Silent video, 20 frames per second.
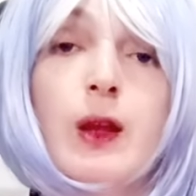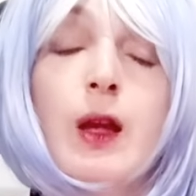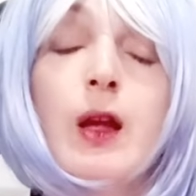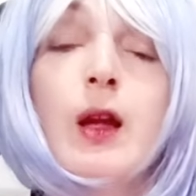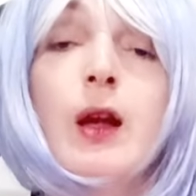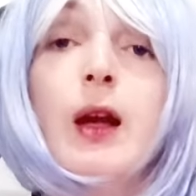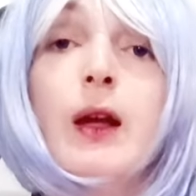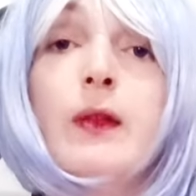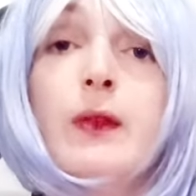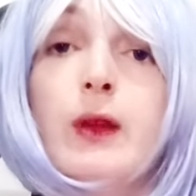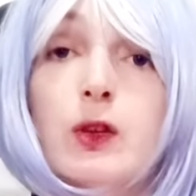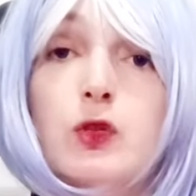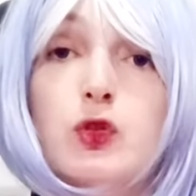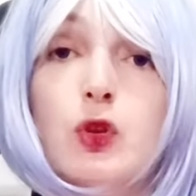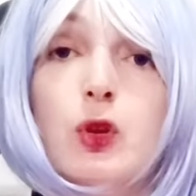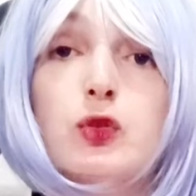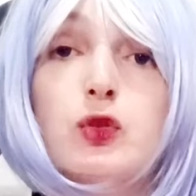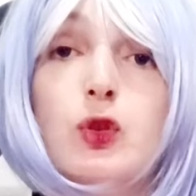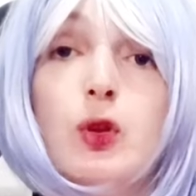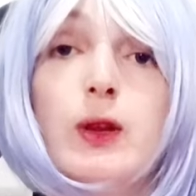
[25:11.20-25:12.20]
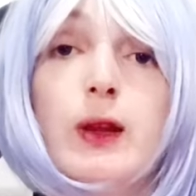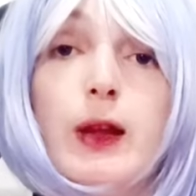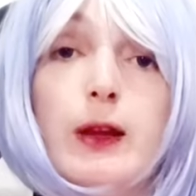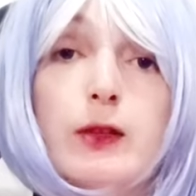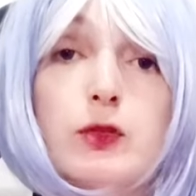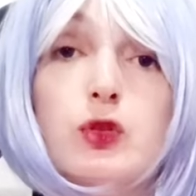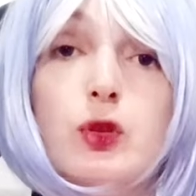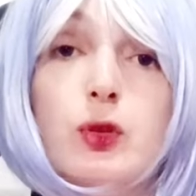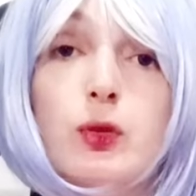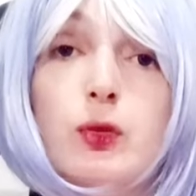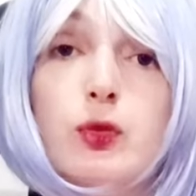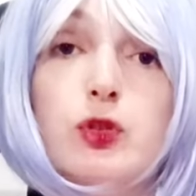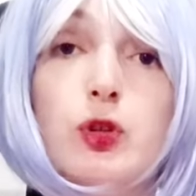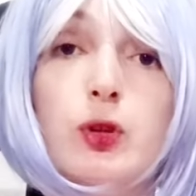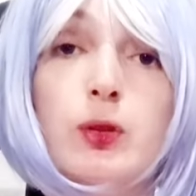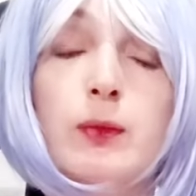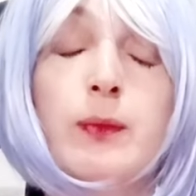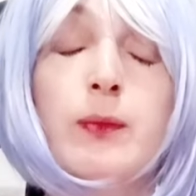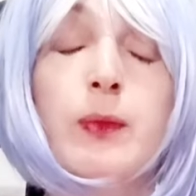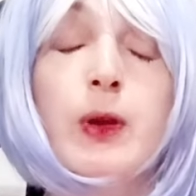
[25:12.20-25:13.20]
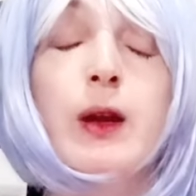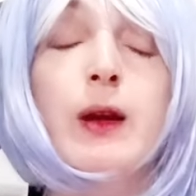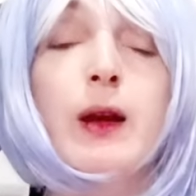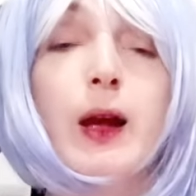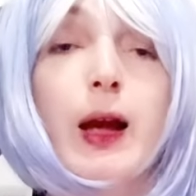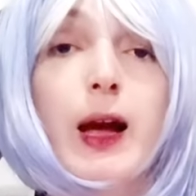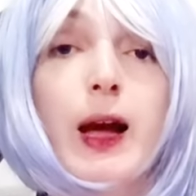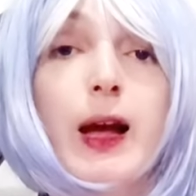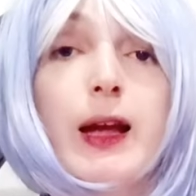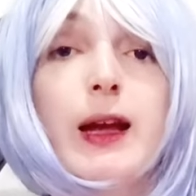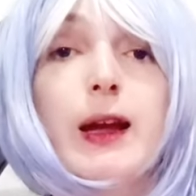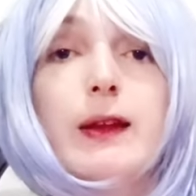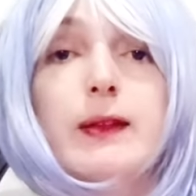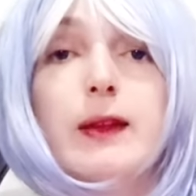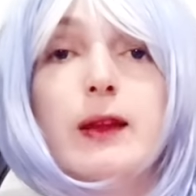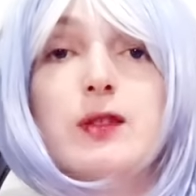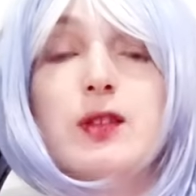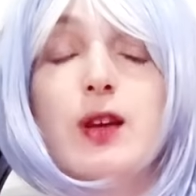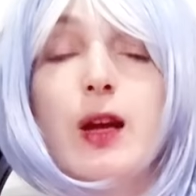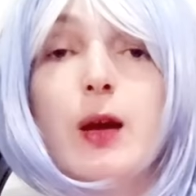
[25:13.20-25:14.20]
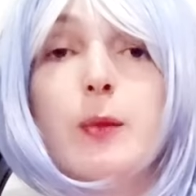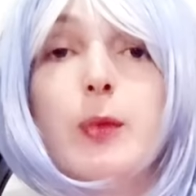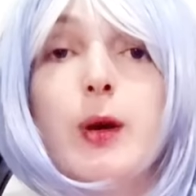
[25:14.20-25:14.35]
And there is also a last solution. I had a sub,